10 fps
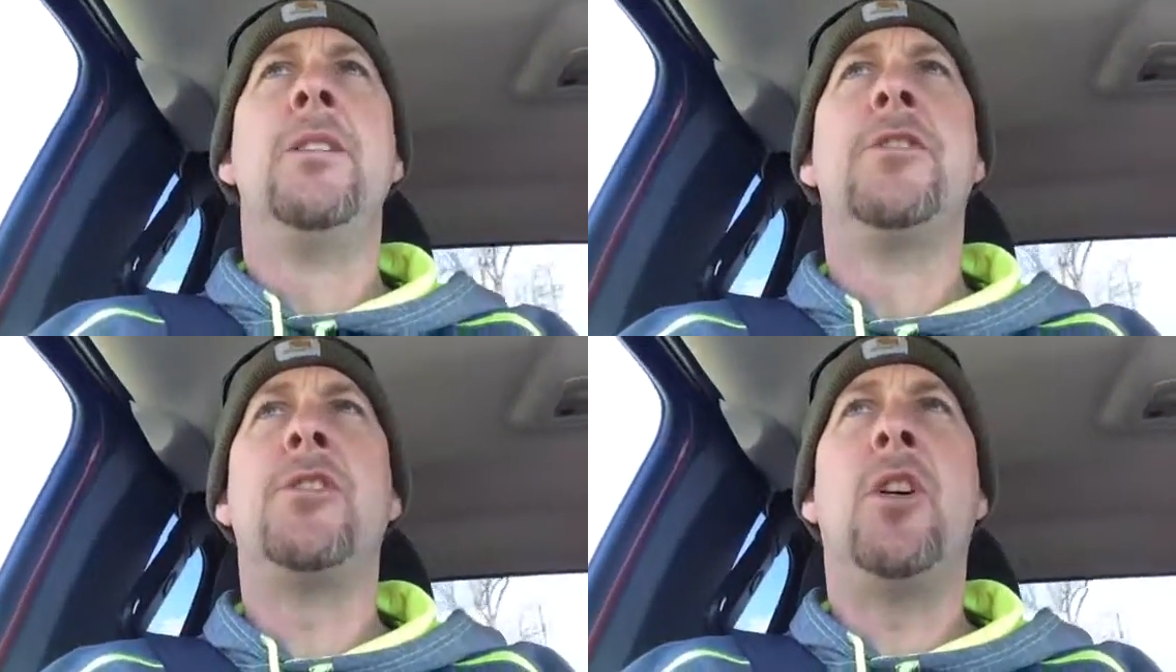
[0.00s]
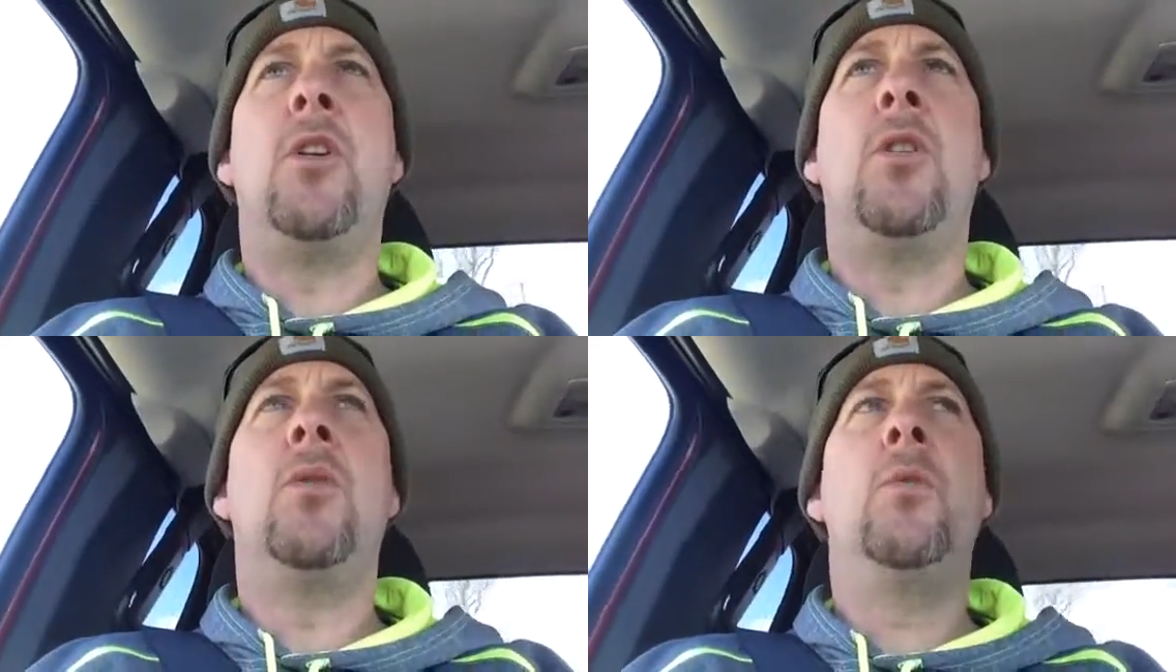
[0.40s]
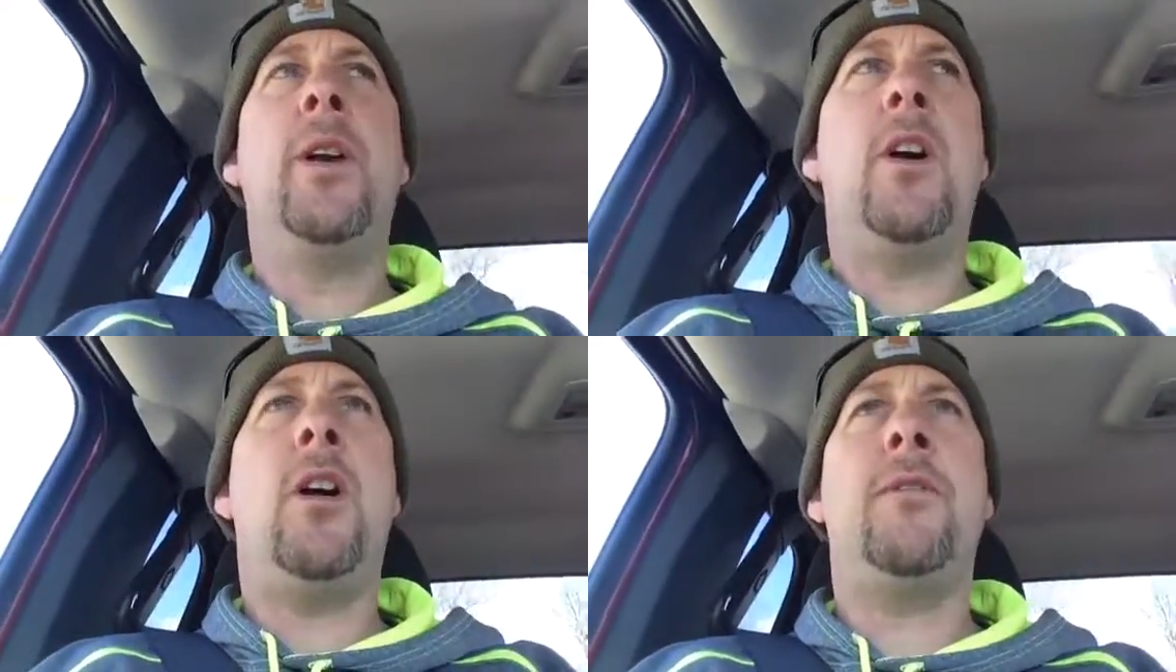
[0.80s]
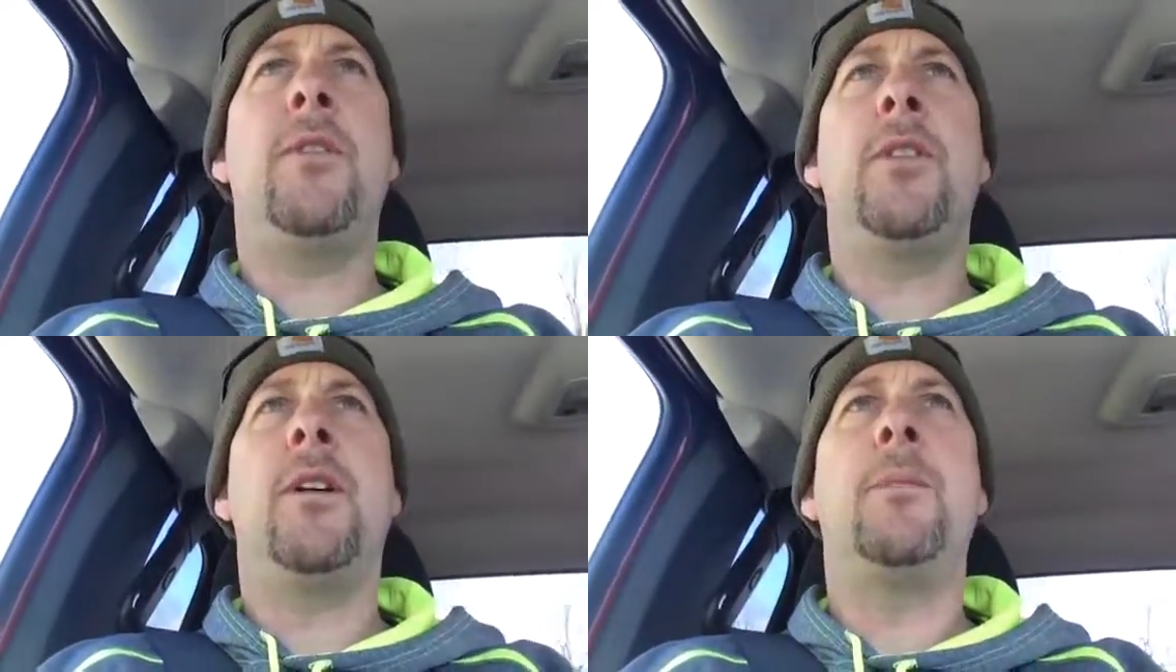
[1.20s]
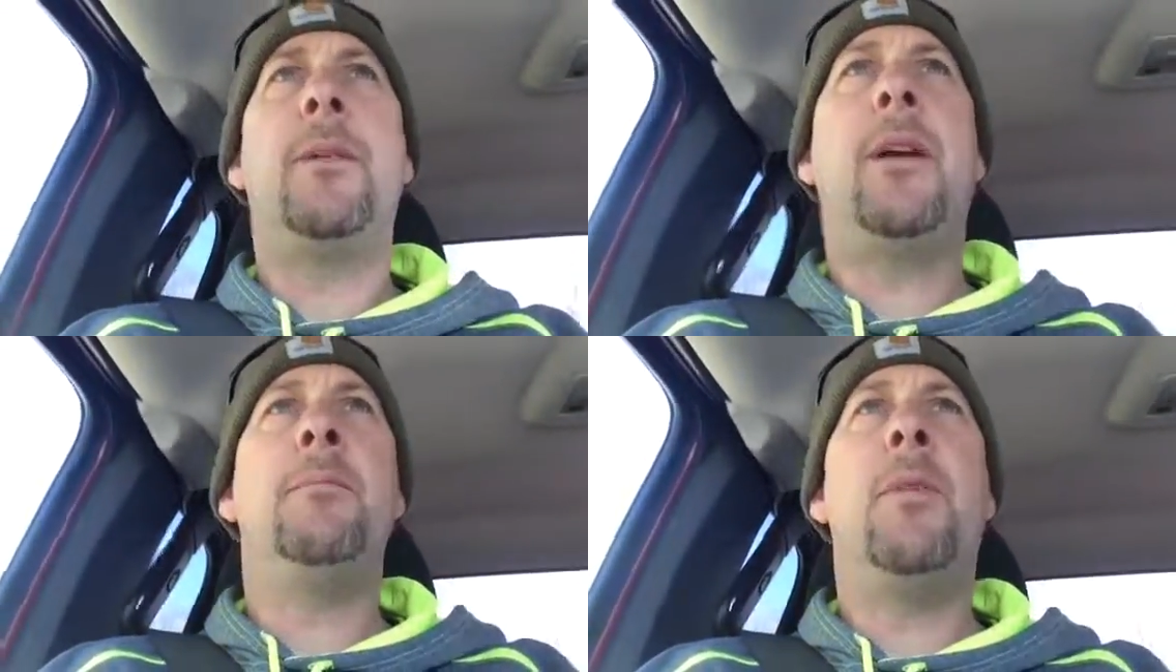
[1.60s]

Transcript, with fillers: So we offered up a